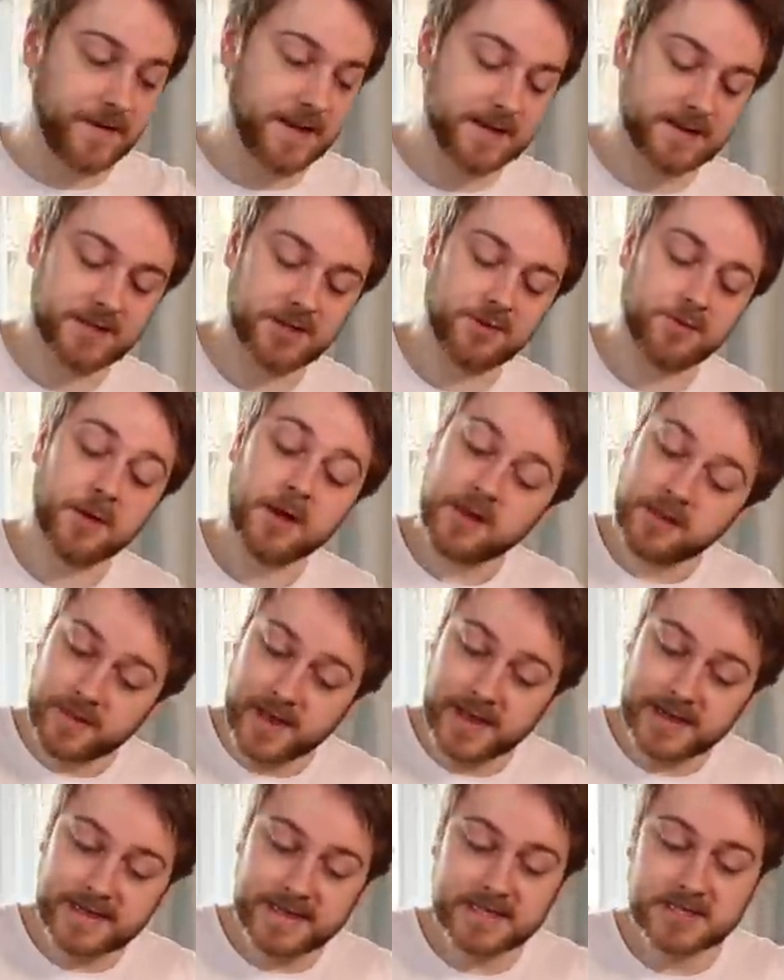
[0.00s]
value.
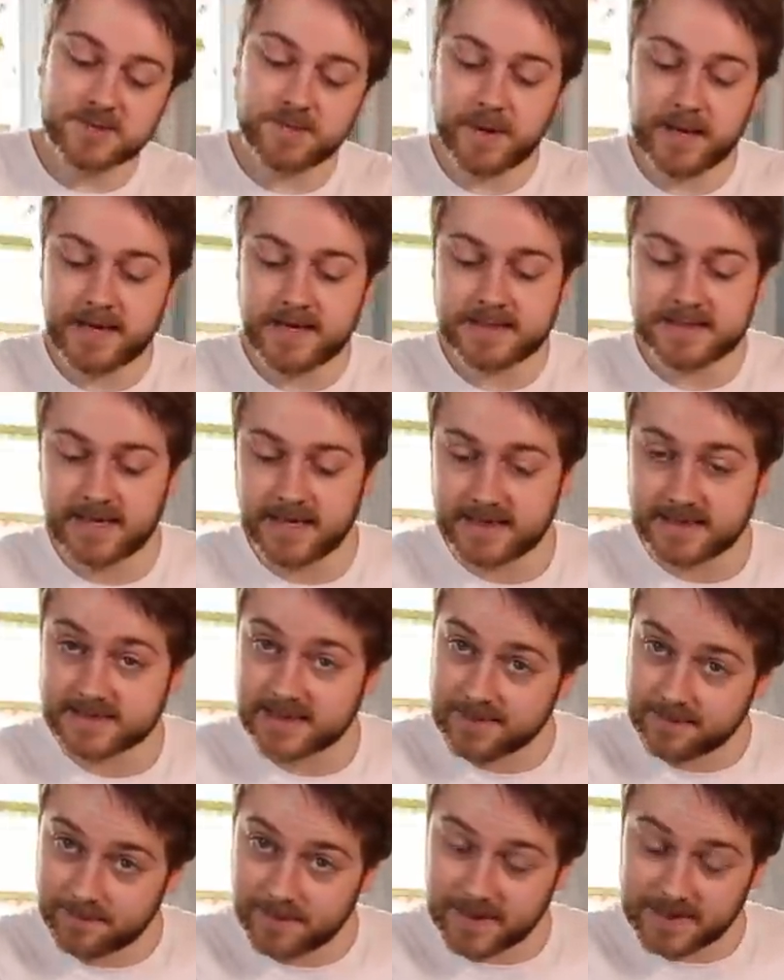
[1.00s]
Then each player takes
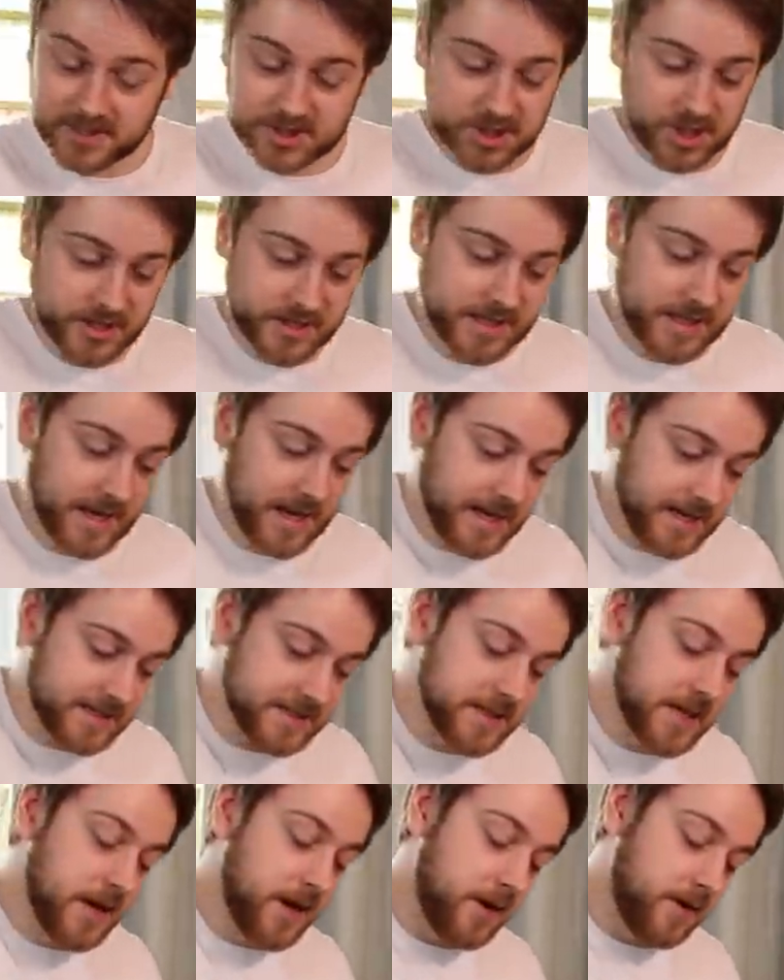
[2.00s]
a big chunky
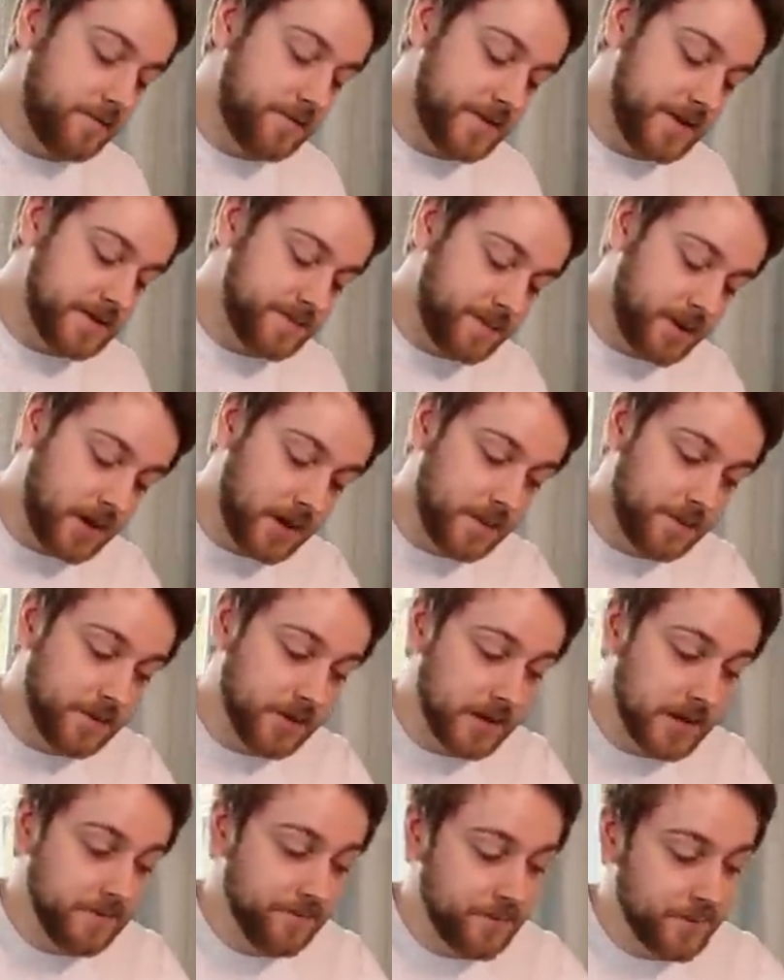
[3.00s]
hand of these
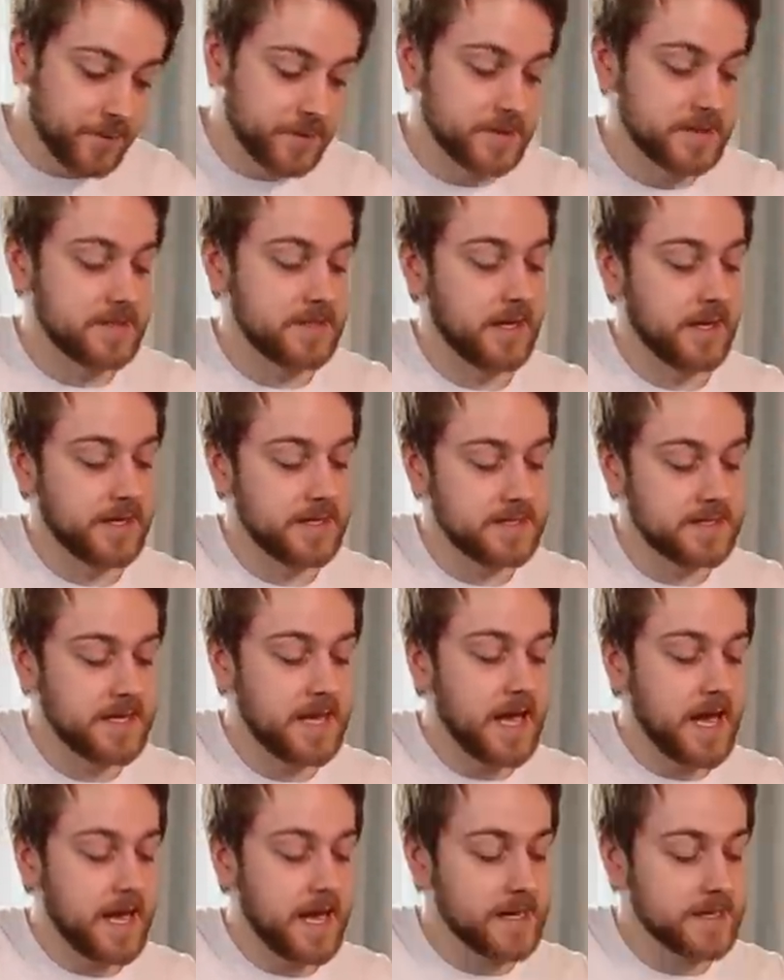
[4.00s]
purple influence dice,
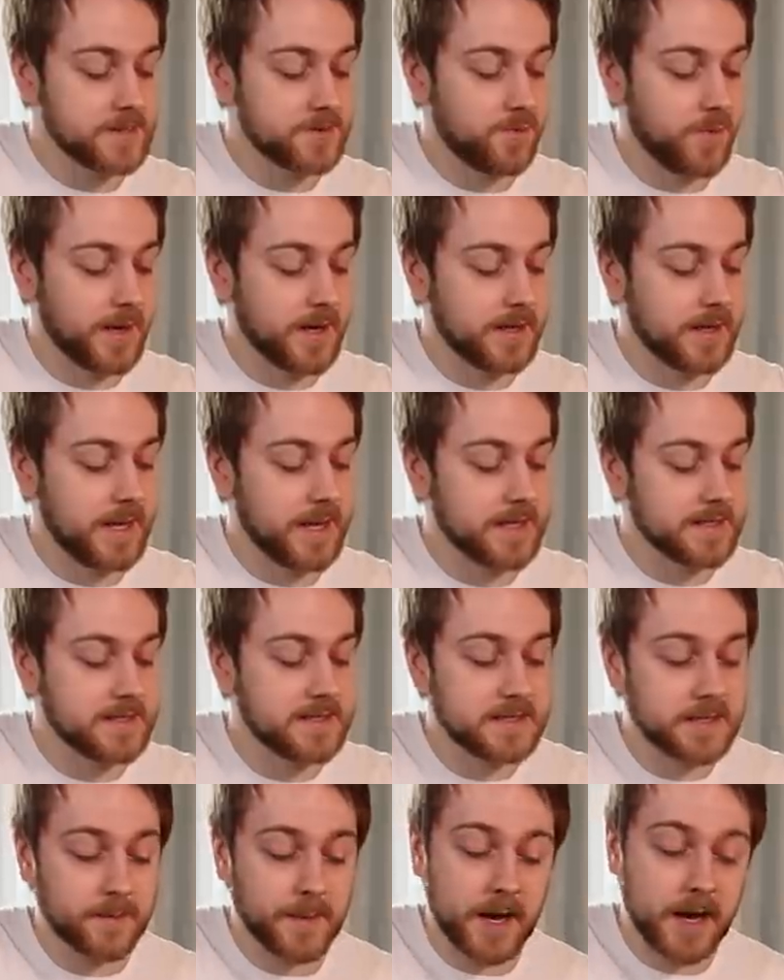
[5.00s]
as well as
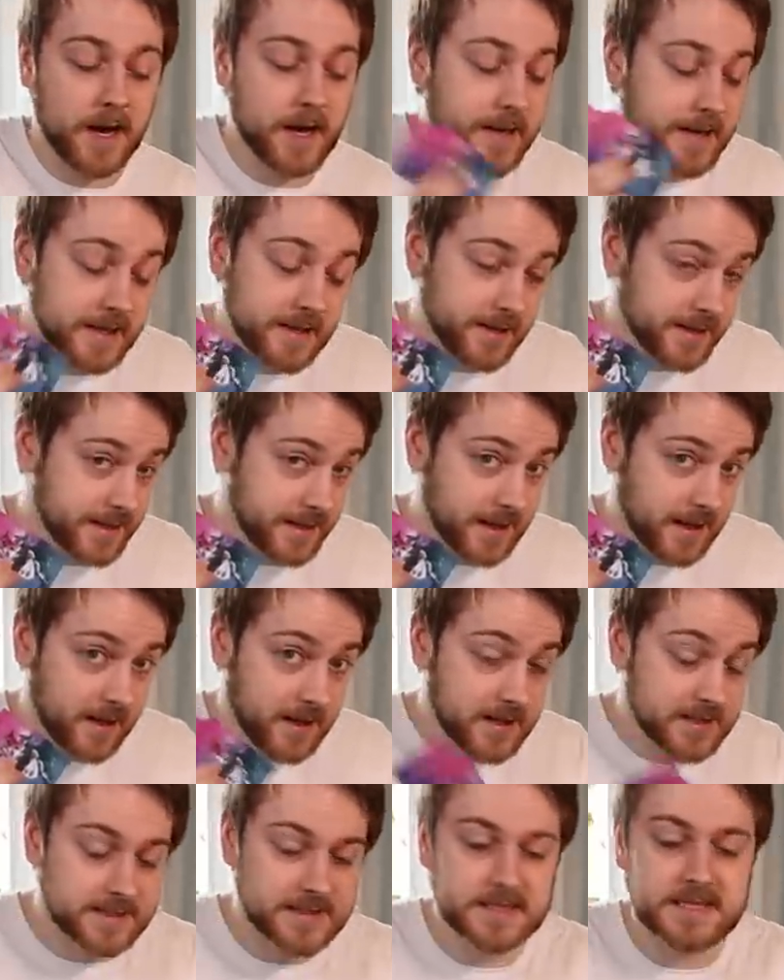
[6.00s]
some highlight
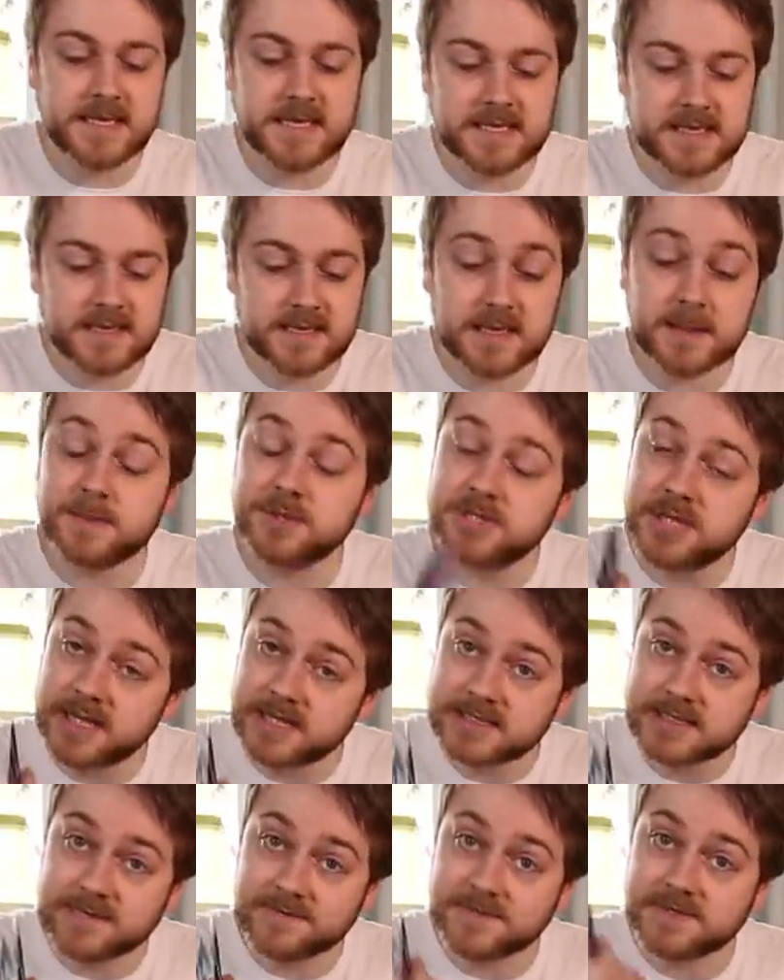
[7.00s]
cards. These are the
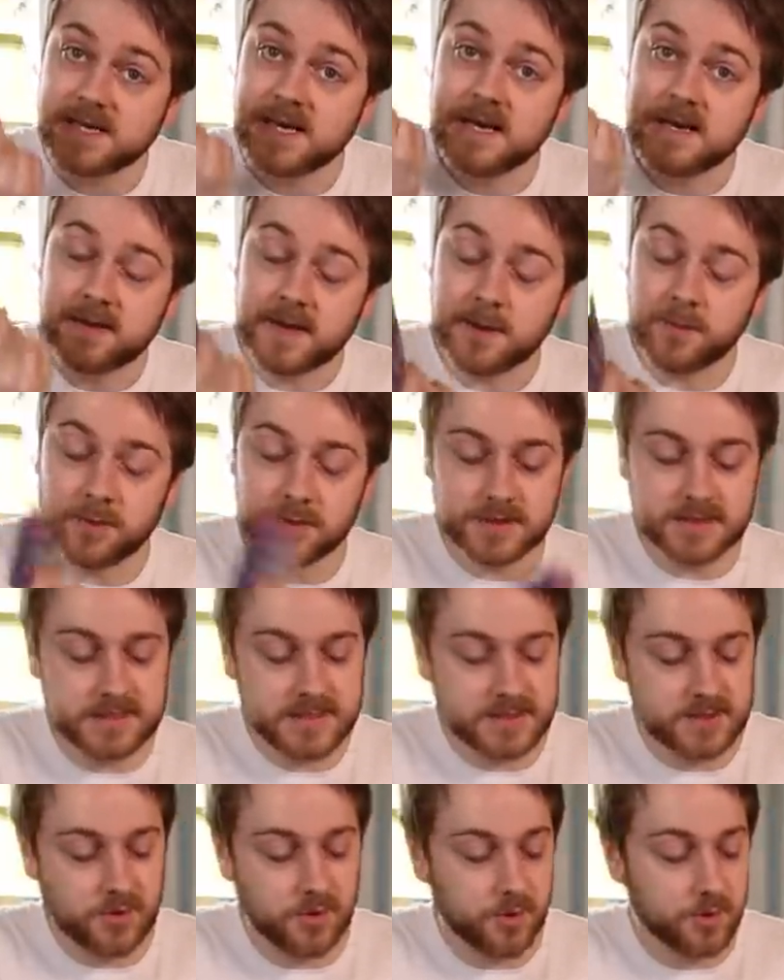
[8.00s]
objectives they want to
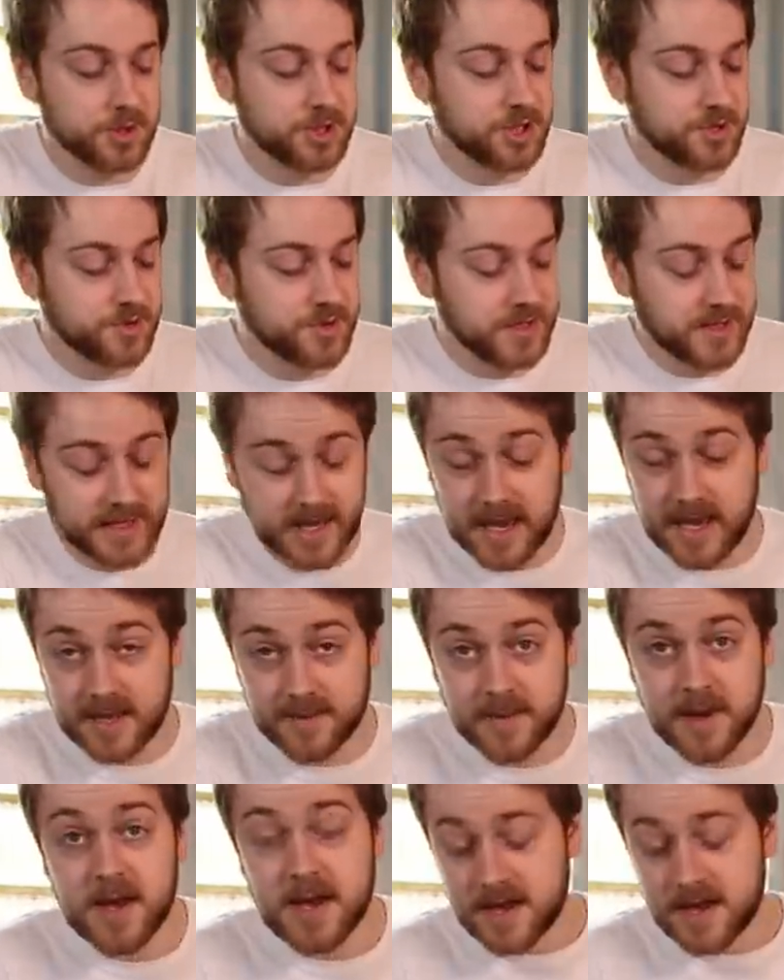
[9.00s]
score during the game.